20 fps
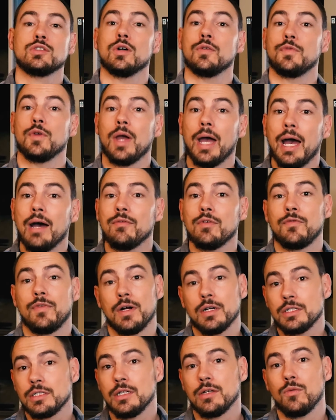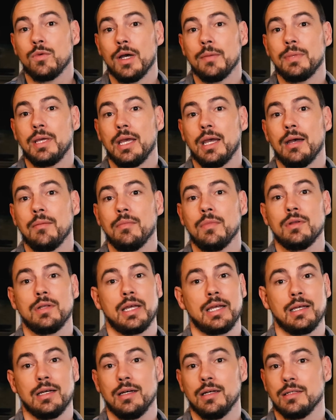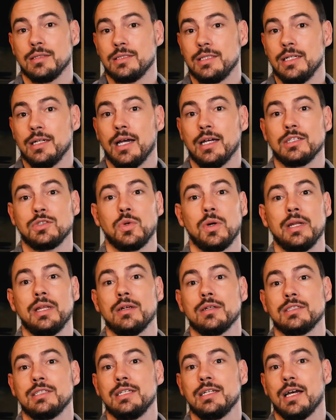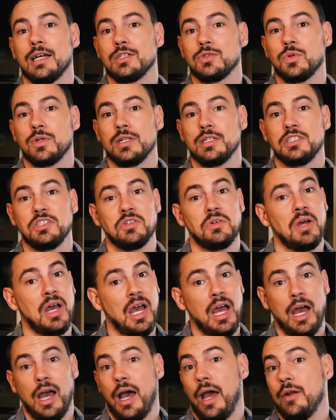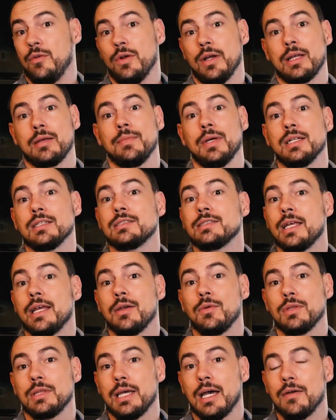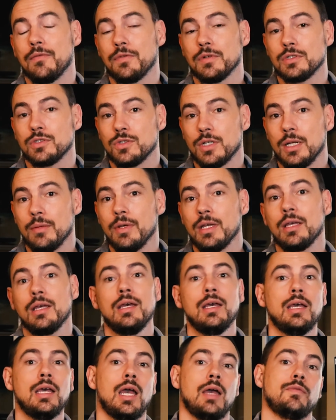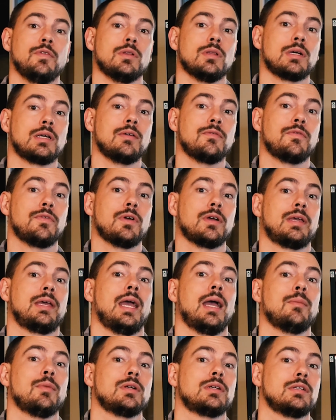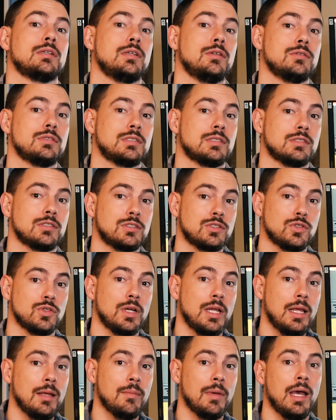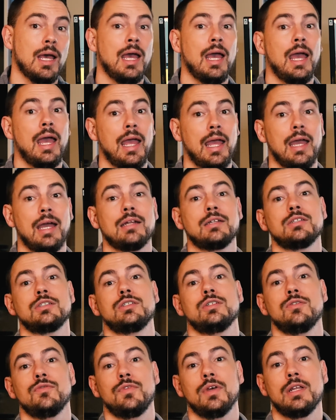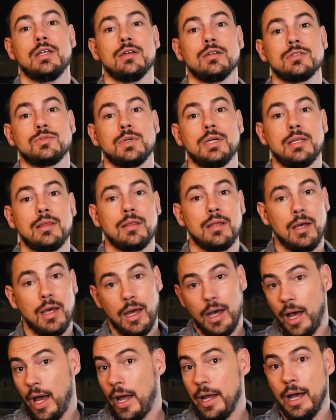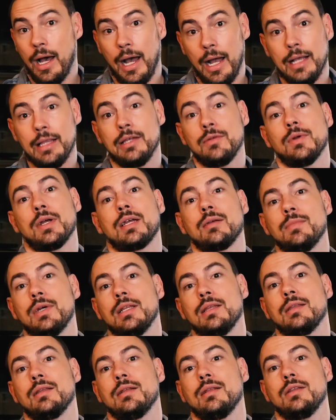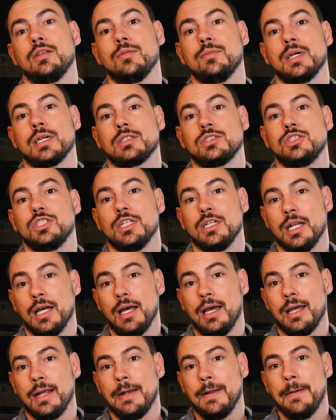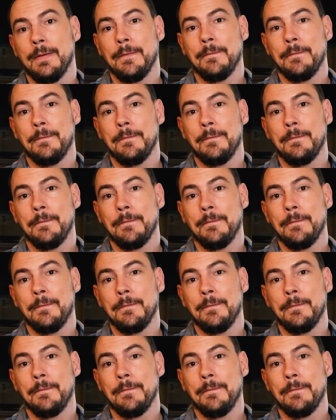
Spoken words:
So if you have a functioning webcam, like a C920 or C922, I'd recommend staying with that for streaming. If you're looking for a camera to use to stream and to shoot videos with, I highly recommend the Lumix G9.